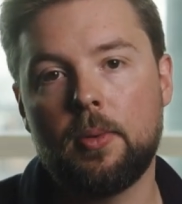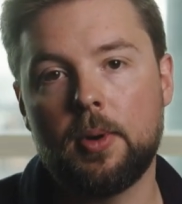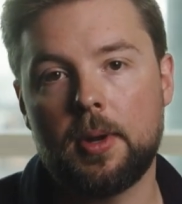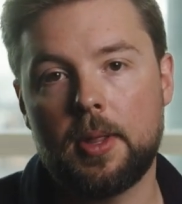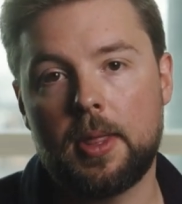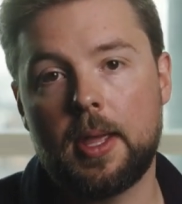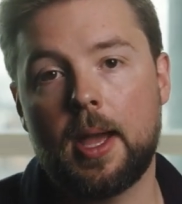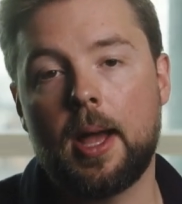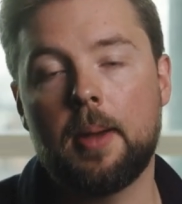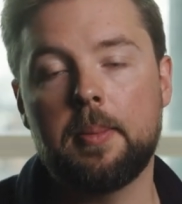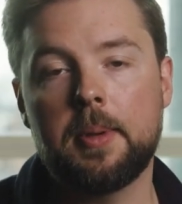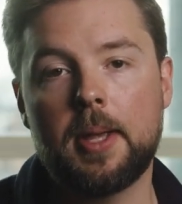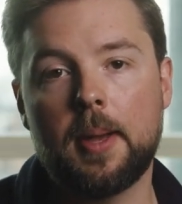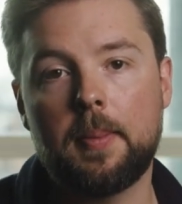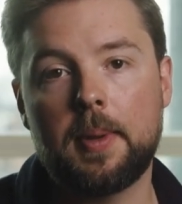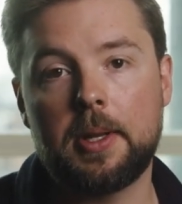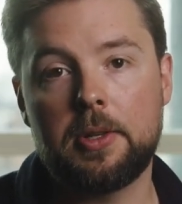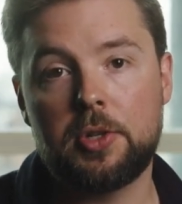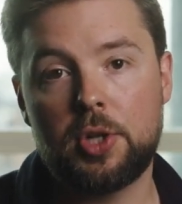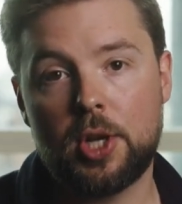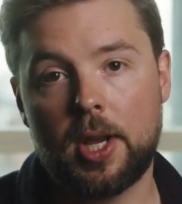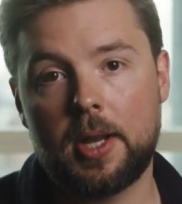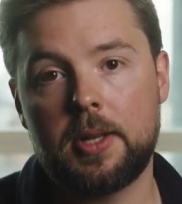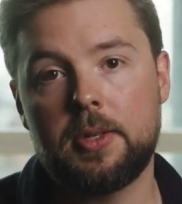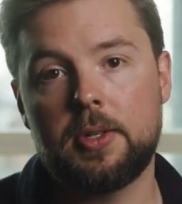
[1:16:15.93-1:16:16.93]
one of the
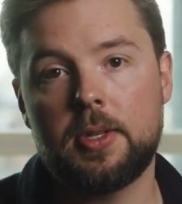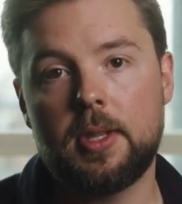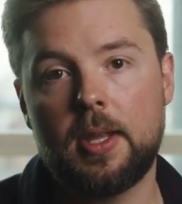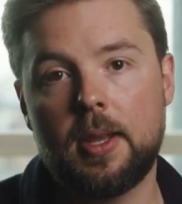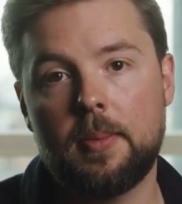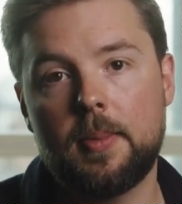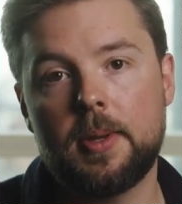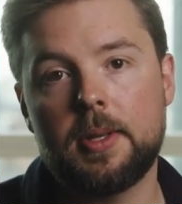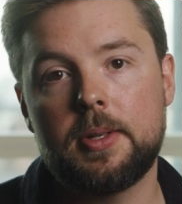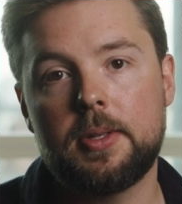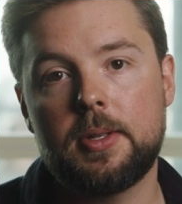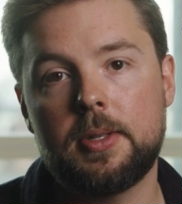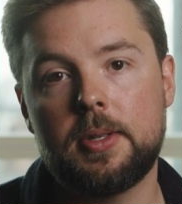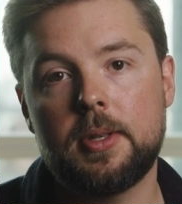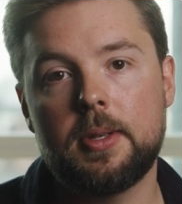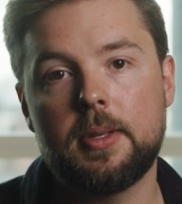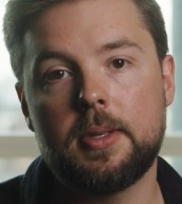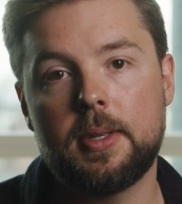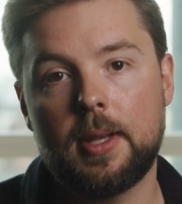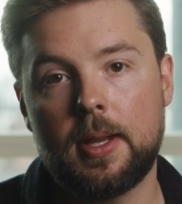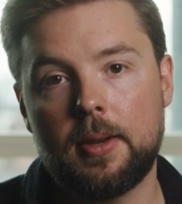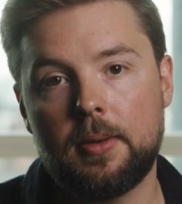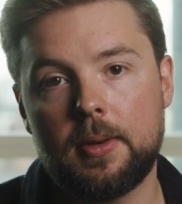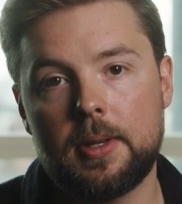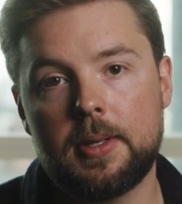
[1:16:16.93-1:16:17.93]
upcoming Change the Image
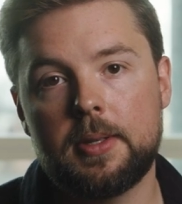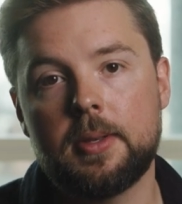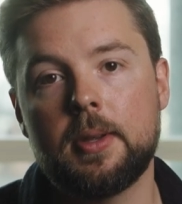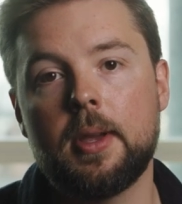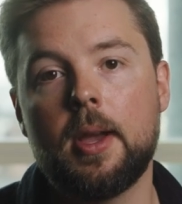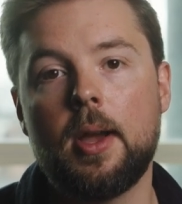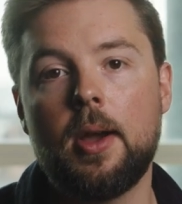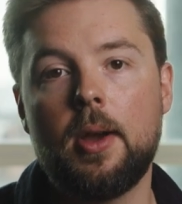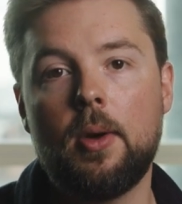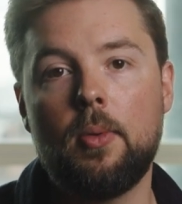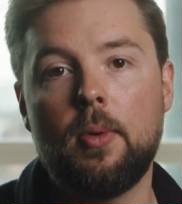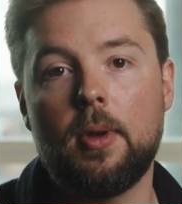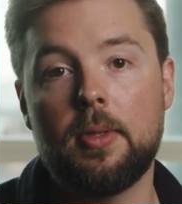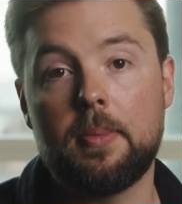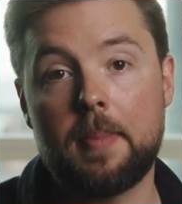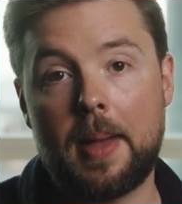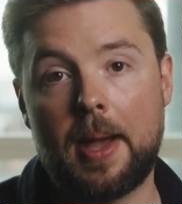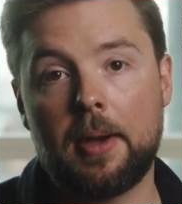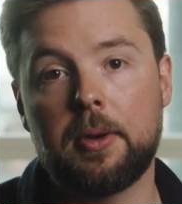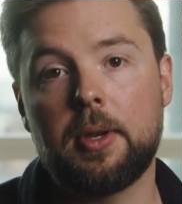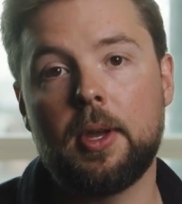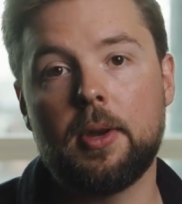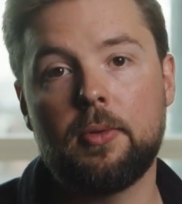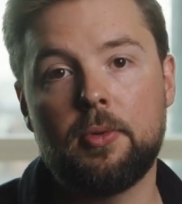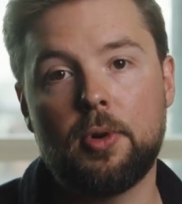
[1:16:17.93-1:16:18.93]
series with
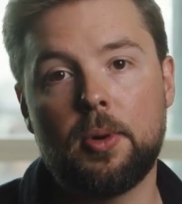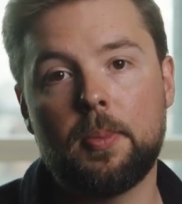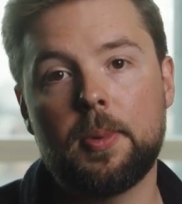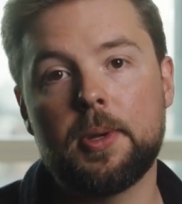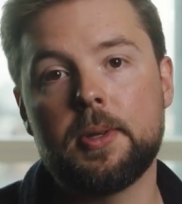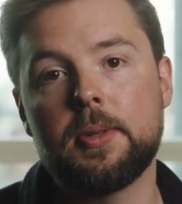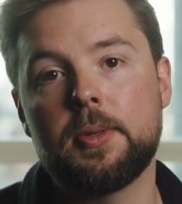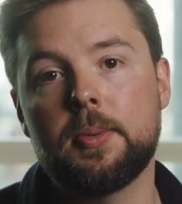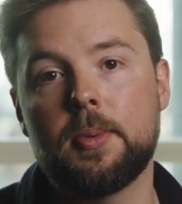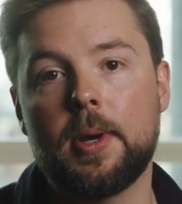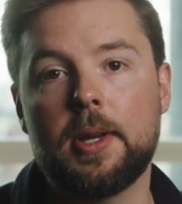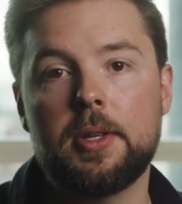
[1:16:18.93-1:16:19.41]
Malkia Roberts,